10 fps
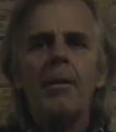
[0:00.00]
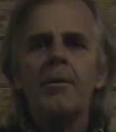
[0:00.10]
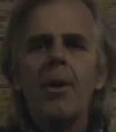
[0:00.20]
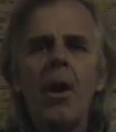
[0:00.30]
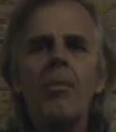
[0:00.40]

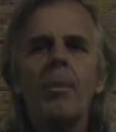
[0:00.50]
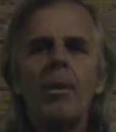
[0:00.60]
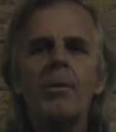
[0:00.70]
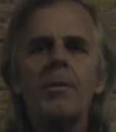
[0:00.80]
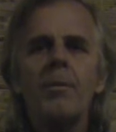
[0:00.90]
the
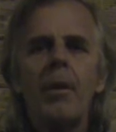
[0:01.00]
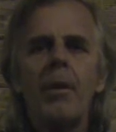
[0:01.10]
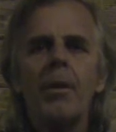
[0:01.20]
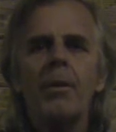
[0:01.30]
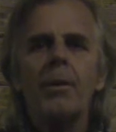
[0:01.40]
songbirds of
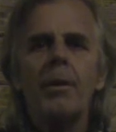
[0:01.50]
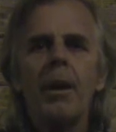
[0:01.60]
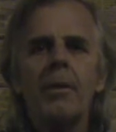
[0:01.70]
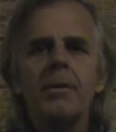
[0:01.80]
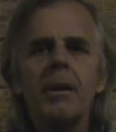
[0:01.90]
America did
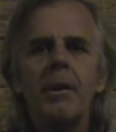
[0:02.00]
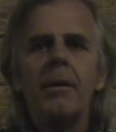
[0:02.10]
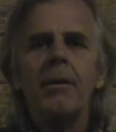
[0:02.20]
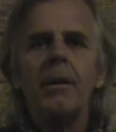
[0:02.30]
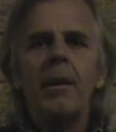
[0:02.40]
not
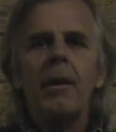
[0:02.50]
sing.